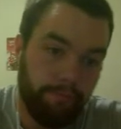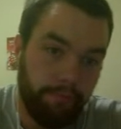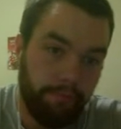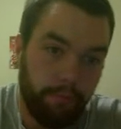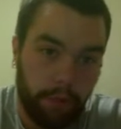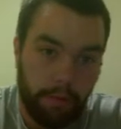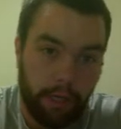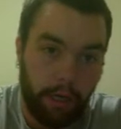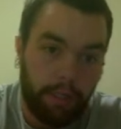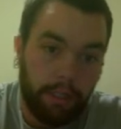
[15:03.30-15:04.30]

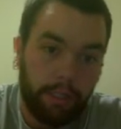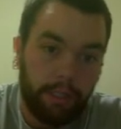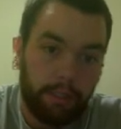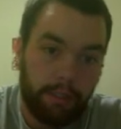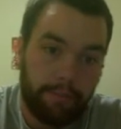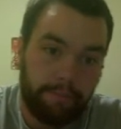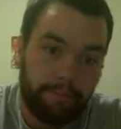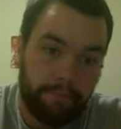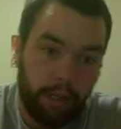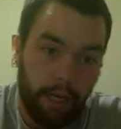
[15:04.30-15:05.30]
regardless,
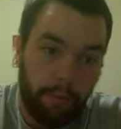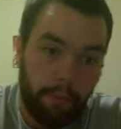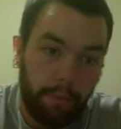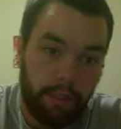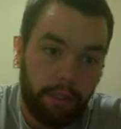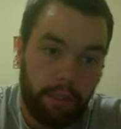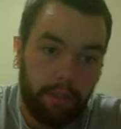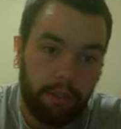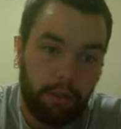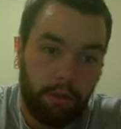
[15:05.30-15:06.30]
I'm going to lead Sneasel
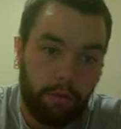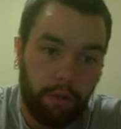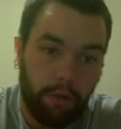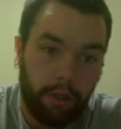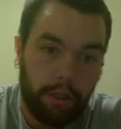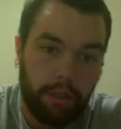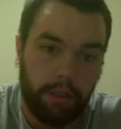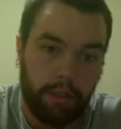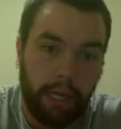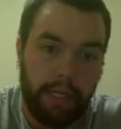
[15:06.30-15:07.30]
and Aurorus. Double
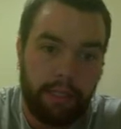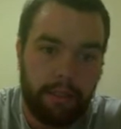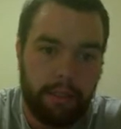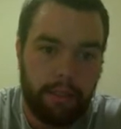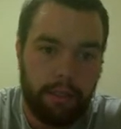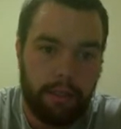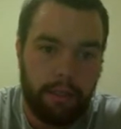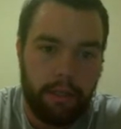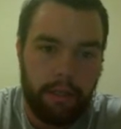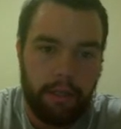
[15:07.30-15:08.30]
Ice.
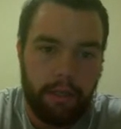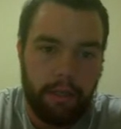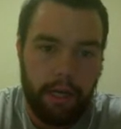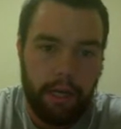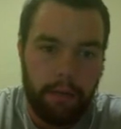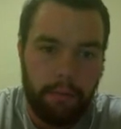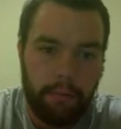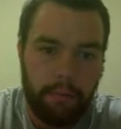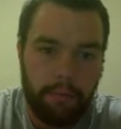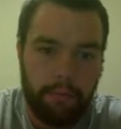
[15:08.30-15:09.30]
I
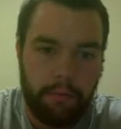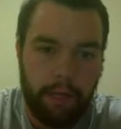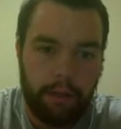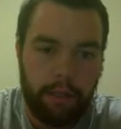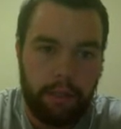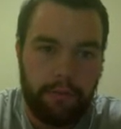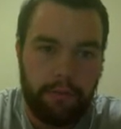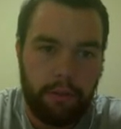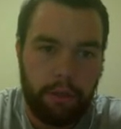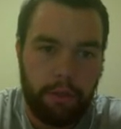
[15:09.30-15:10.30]
think
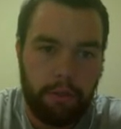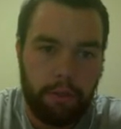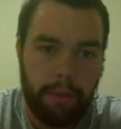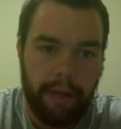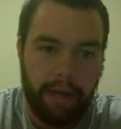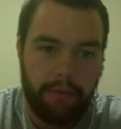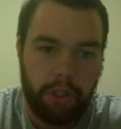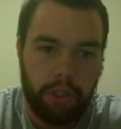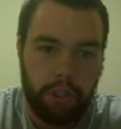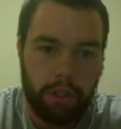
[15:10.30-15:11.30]
definitely Ludicolo in the back for
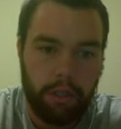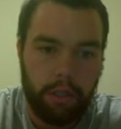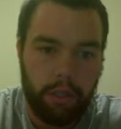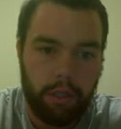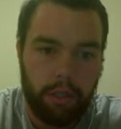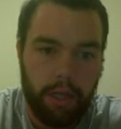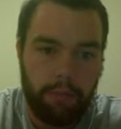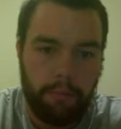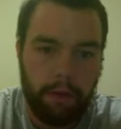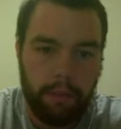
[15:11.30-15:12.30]
sure. And
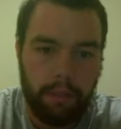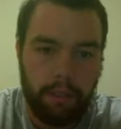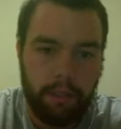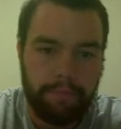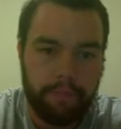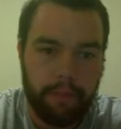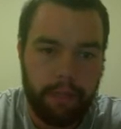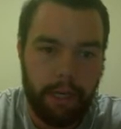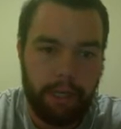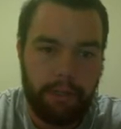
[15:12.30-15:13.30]
probably...
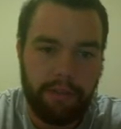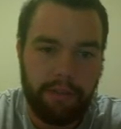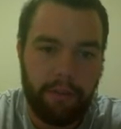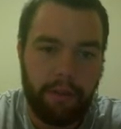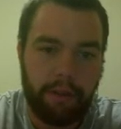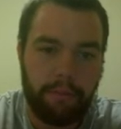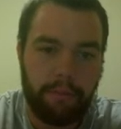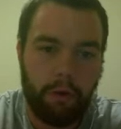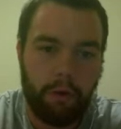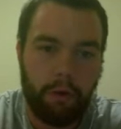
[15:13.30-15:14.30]
Of course, I have 3
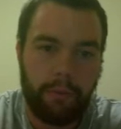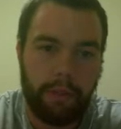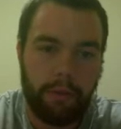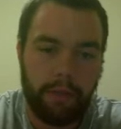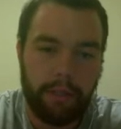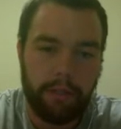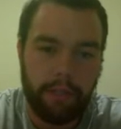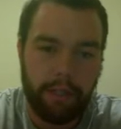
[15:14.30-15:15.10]
Pokemon weak to Electric.